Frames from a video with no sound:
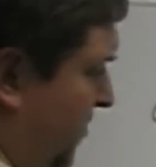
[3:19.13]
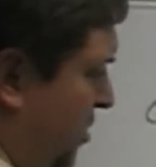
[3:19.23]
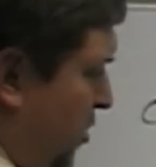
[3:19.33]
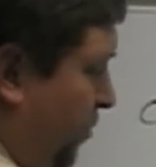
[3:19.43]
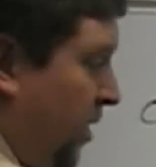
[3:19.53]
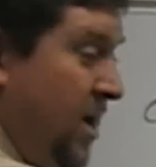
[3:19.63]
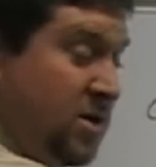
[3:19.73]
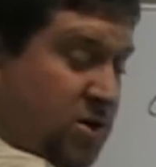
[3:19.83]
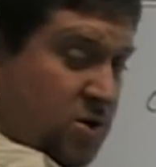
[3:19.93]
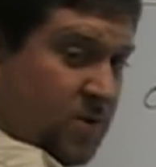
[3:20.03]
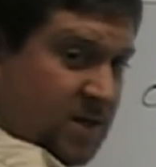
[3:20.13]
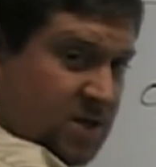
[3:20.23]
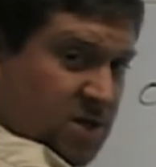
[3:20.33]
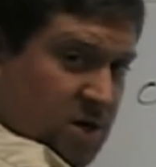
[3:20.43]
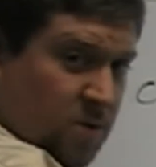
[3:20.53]
2 plus 2 is
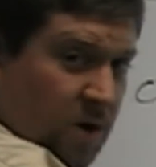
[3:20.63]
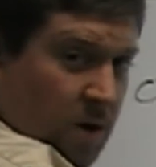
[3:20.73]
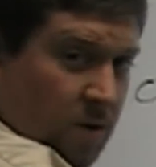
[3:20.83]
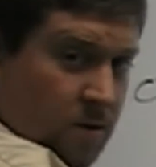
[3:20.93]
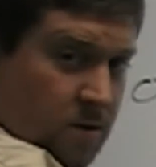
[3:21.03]
0.